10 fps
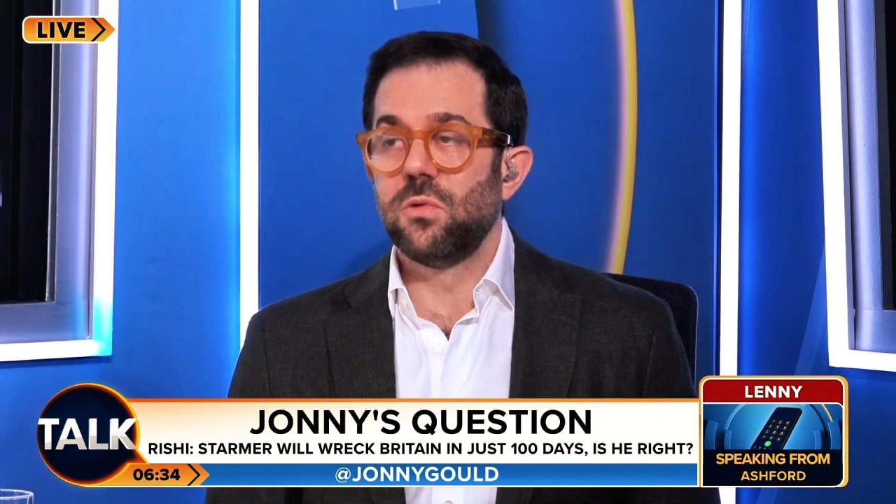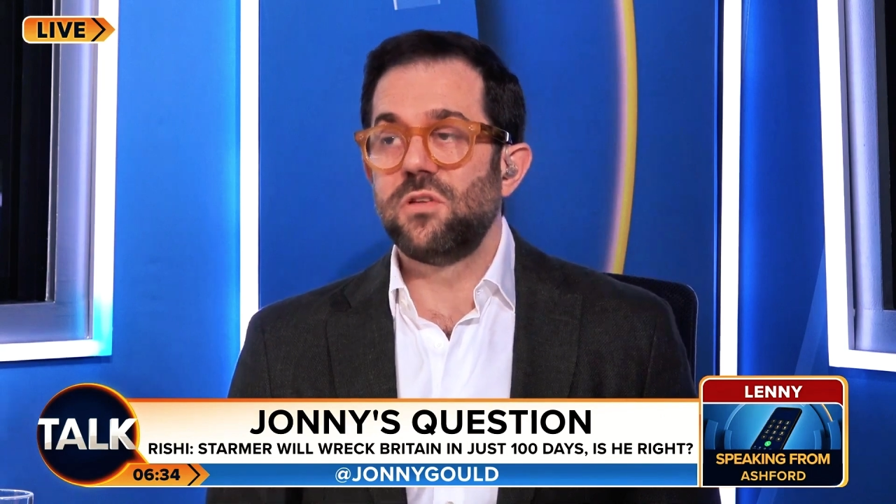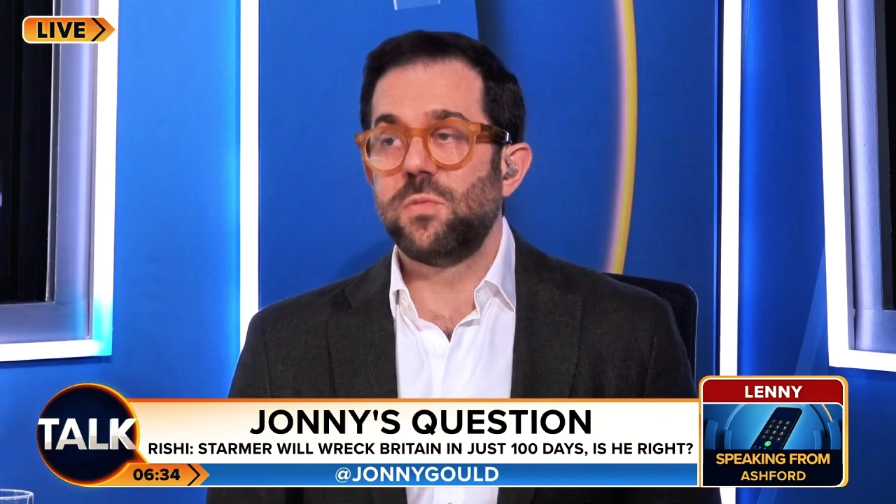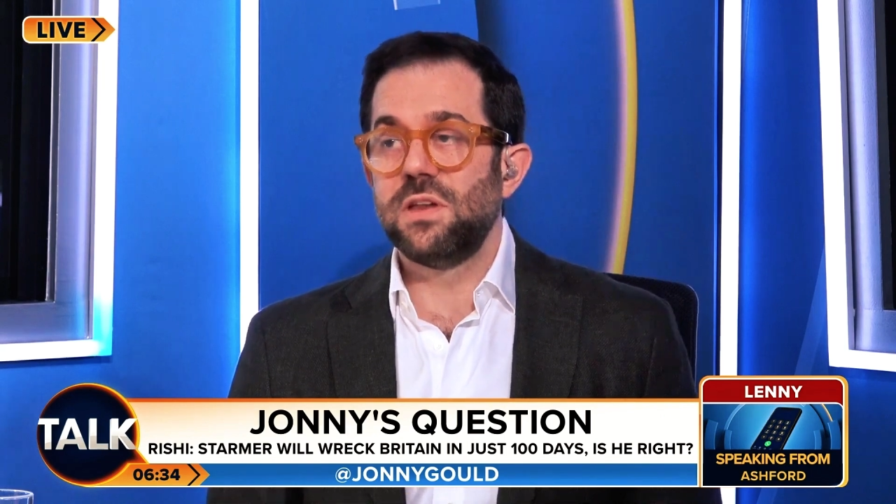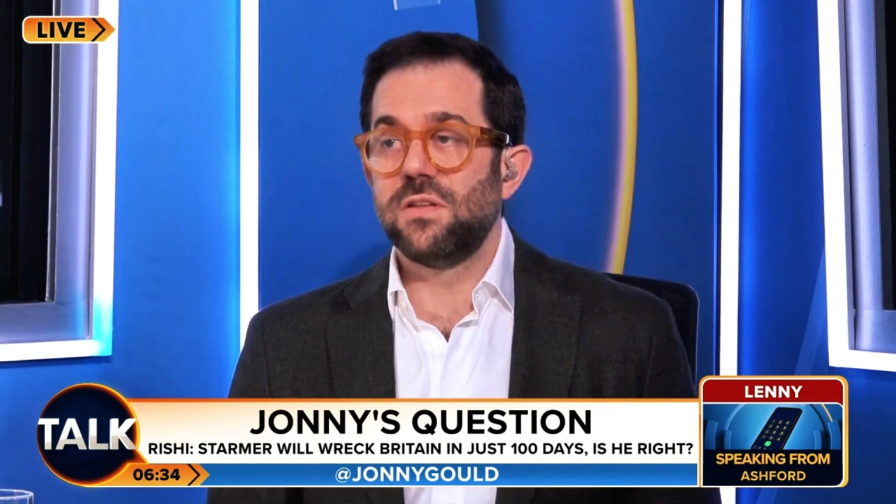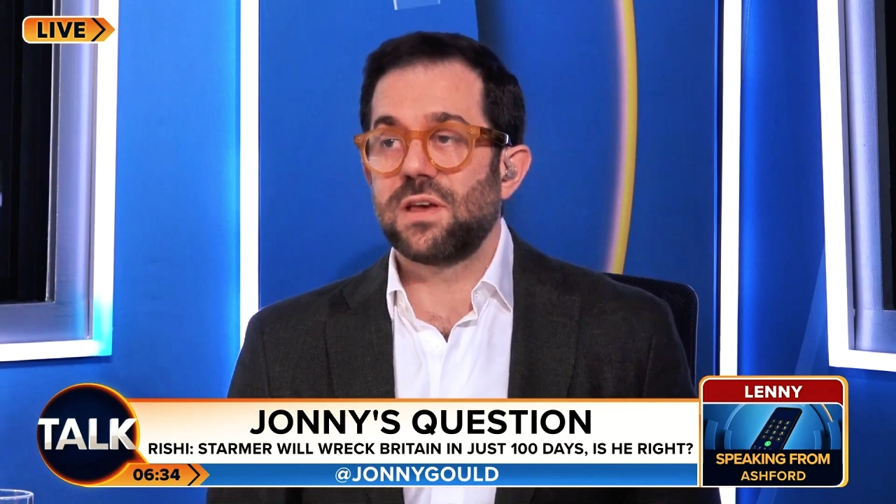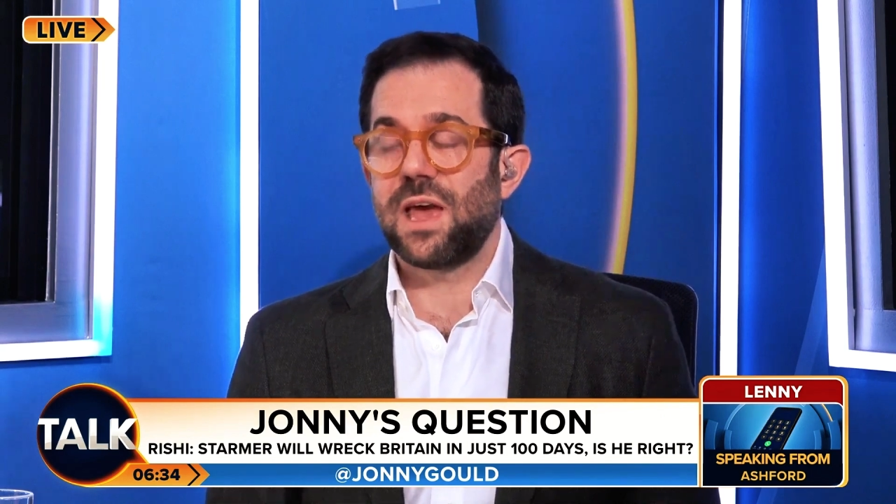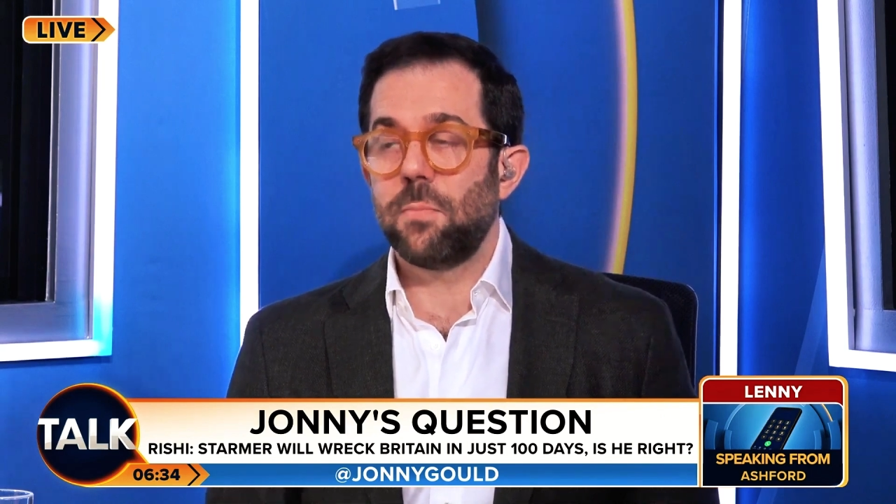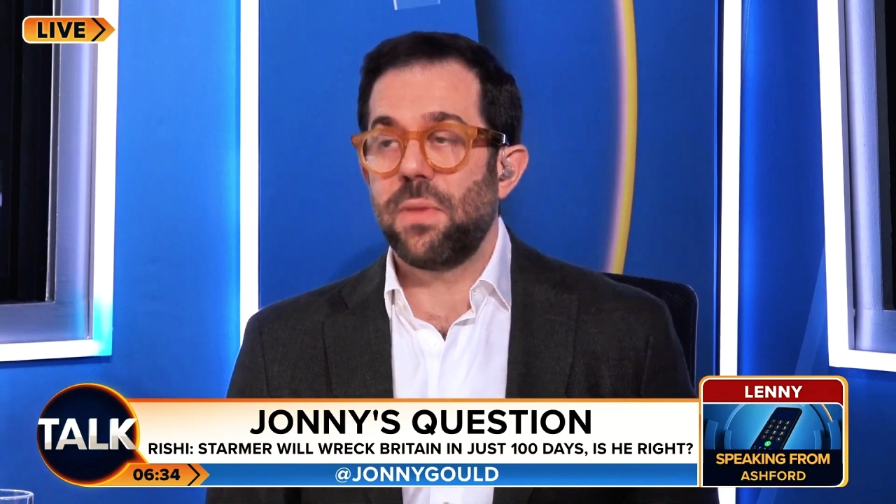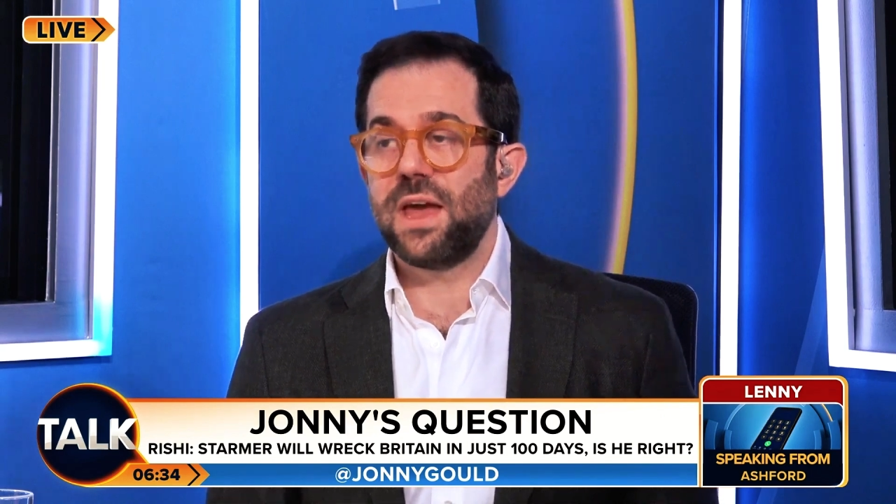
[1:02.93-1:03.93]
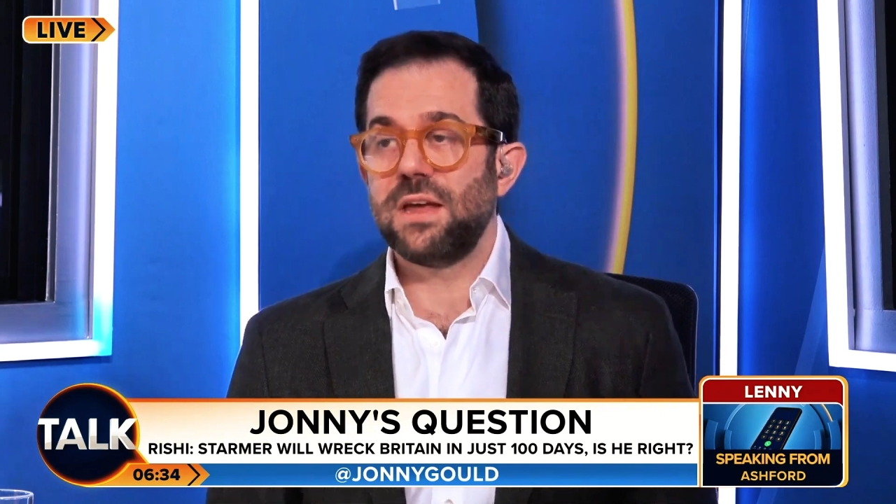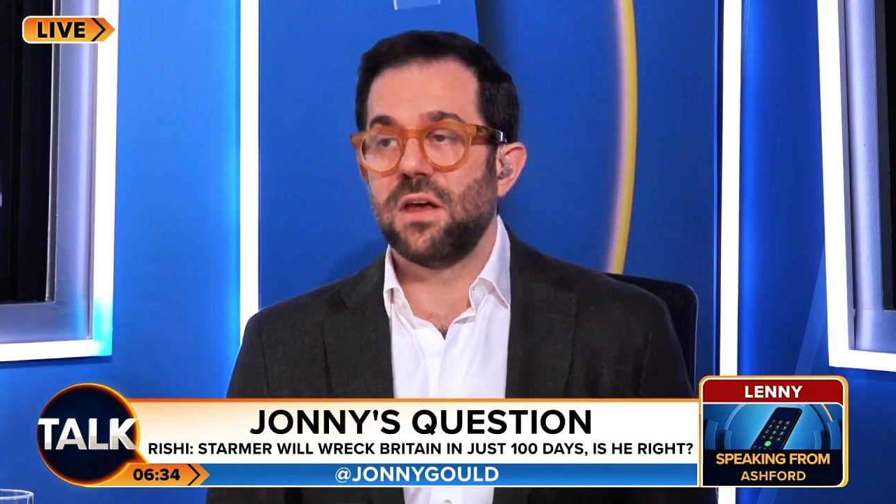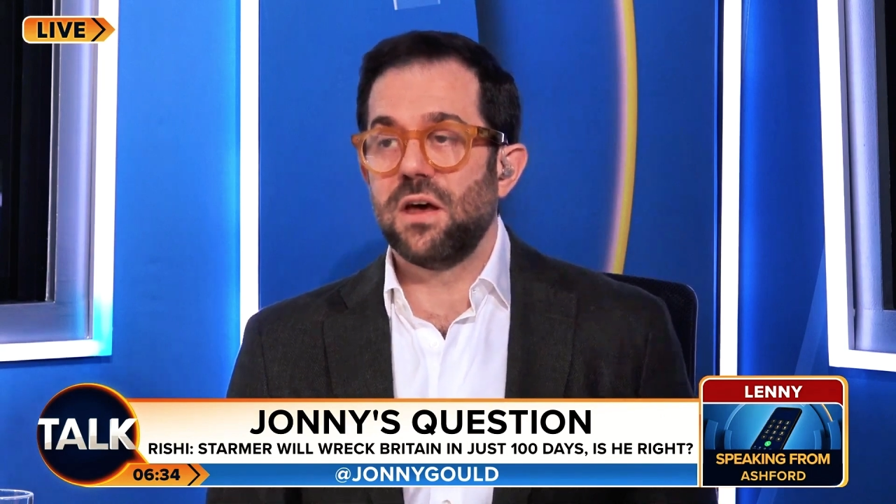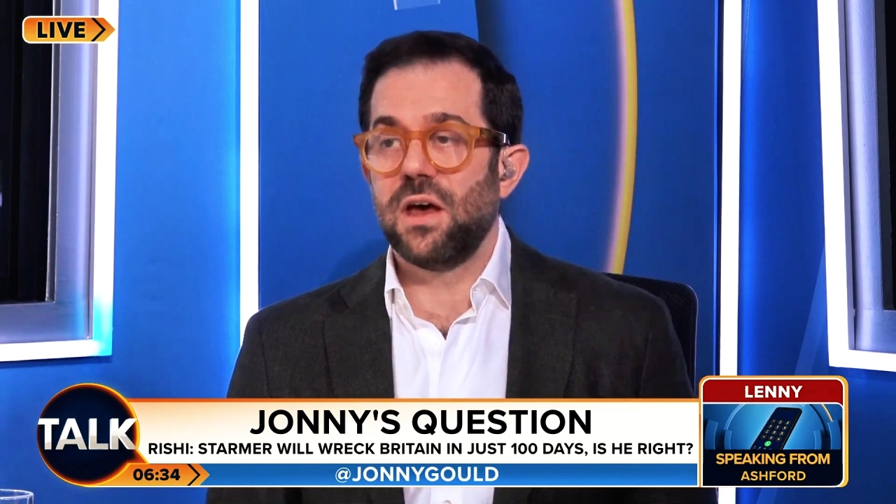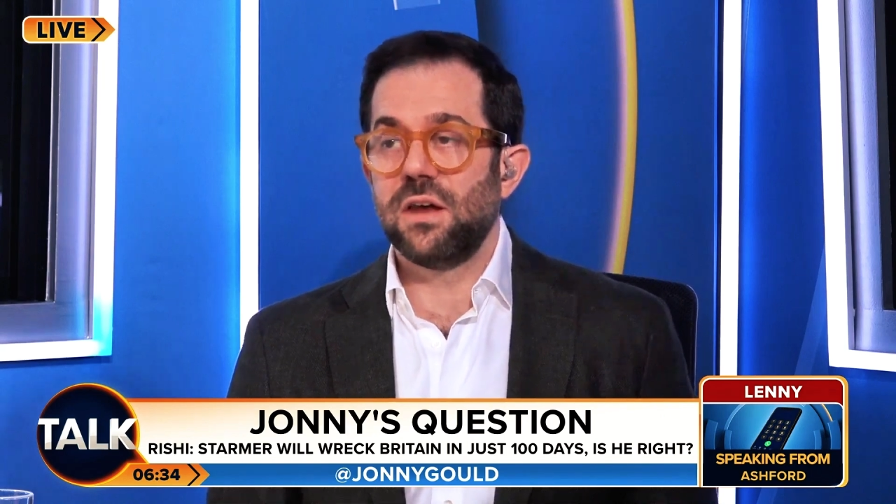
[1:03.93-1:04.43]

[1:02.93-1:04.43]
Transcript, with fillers: always been as a campaigner